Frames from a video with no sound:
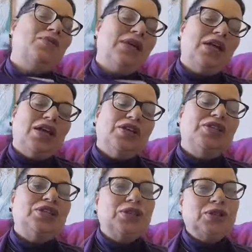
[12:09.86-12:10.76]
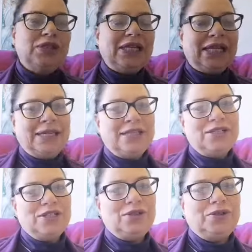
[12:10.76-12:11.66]
we tune
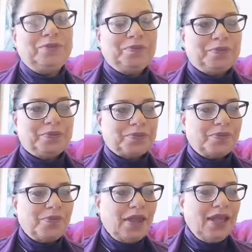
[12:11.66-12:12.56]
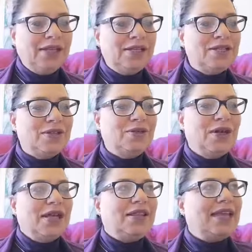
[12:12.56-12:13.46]
into
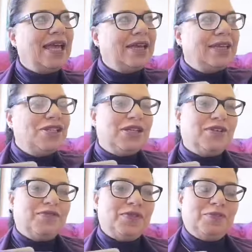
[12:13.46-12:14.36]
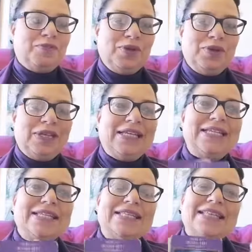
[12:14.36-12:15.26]
the energy of the moon, it
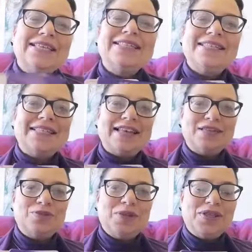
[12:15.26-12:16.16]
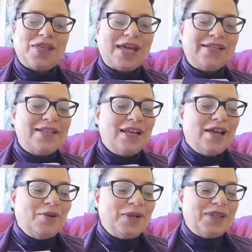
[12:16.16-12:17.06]
assists us with
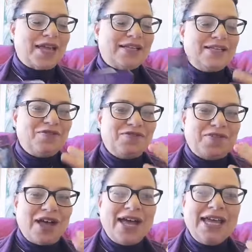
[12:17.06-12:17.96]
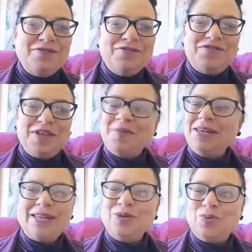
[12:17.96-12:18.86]
that divine
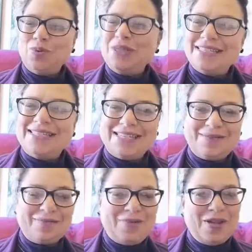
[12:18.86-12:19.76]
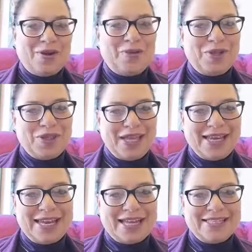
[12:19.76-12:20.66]
feminine wisdom
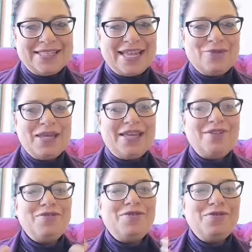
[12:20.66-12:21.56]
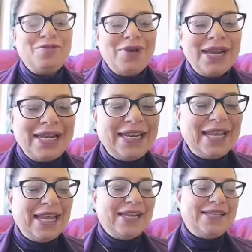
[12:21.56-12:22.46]
within us. And we can really
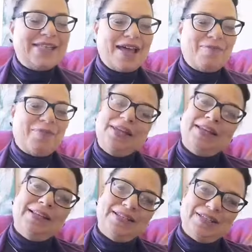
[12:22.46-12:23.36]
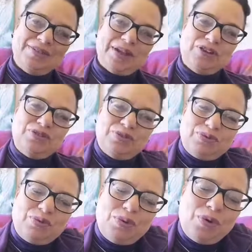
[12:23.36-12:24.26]
tap into and
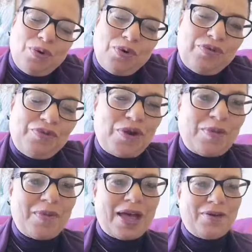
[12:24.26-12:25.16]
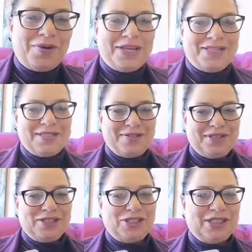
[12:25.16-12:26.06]
draw from our
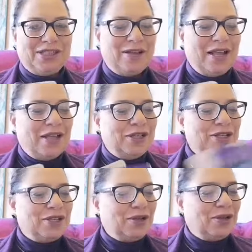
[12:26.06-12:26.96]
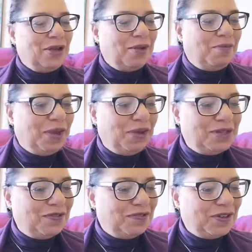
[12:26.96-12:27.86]
intuition. So
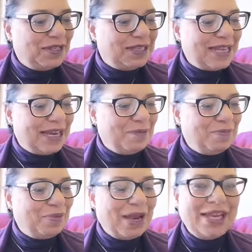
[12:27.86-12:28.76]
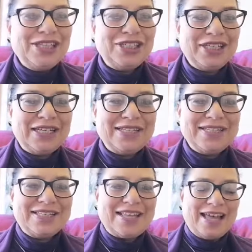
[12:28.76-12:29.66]
beautiful
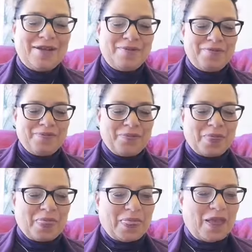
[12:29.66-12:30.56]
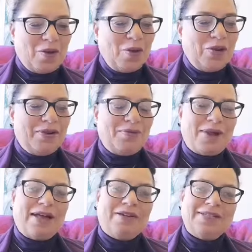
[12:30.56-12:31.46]
celebrations all
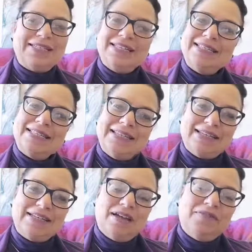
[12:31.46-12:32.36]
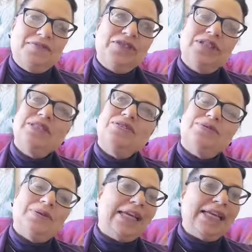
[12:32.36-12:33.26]
around, isn't it, of just
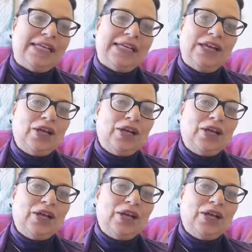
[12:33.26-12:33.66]
really